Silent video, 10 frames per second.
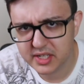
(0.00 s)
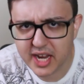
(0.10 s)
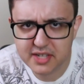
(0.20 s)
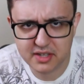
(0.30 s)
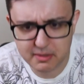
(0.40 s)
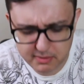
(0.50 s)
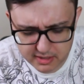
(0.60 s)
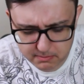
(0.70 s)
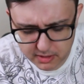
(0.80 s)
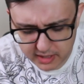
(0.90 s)
taste like
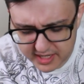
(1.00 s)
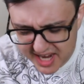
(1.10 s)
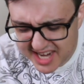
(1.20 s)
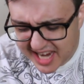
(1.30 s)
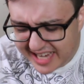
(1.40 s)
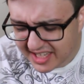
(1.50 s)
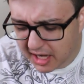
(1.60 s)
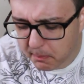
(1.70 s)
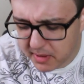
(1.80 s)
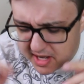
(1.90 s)
peanut butter. It tastes like
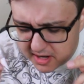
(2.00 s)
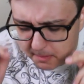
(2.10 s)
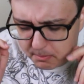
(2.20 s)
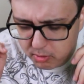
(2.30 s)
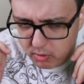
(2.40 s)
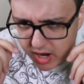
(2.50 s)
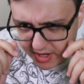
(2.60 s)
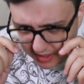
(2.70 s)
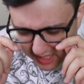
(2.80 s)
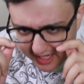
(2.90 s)
a peanut product,